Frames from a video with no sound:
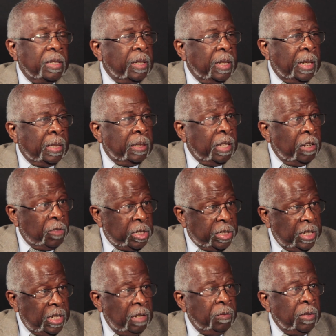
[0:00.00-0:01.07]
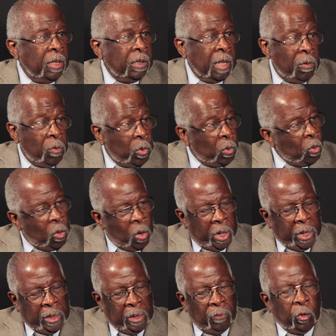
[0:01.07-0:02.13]
that. They received it. They were
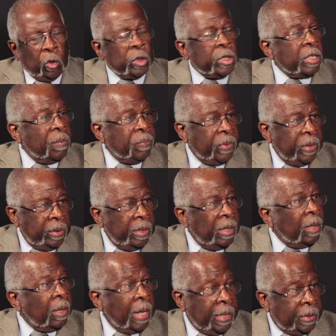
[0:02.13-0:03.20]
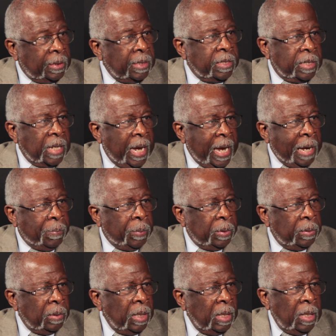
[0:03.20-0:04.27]
waiting for something like this to
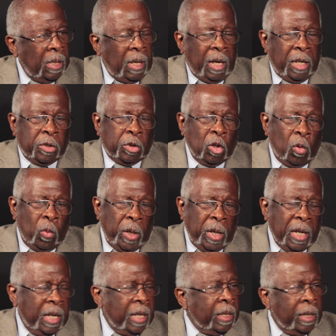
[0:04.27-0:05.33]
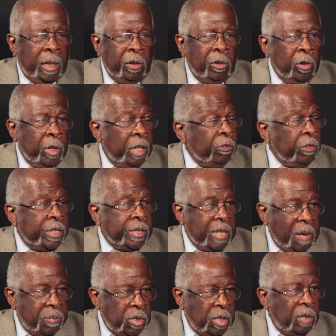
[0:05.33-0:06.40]
happen. And so we had a great
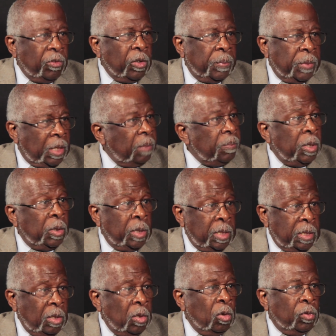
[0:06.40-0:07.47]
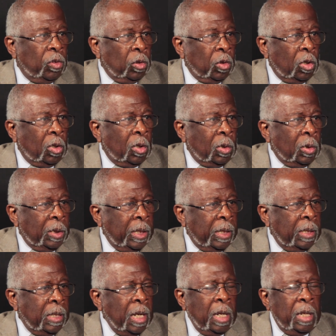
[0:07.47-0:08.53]
reception from the community overall.
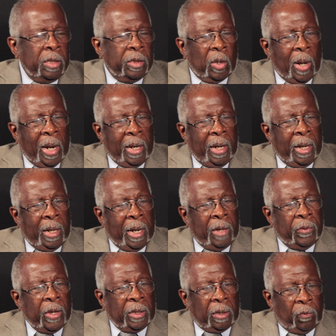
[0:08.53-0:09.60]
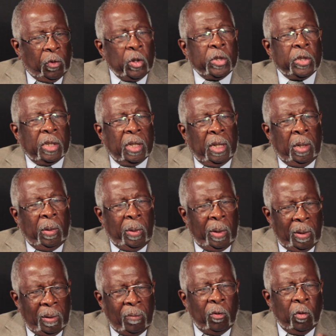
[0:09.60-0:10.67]
And so I think the first thing,
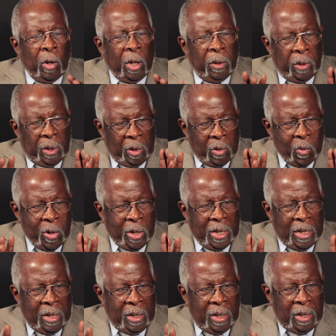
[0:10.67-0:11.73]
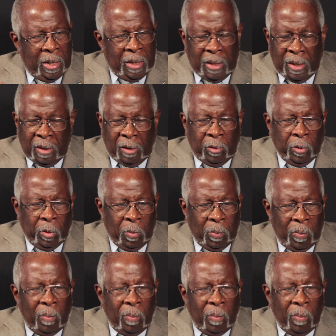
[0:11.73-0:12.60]
rather than going in any group,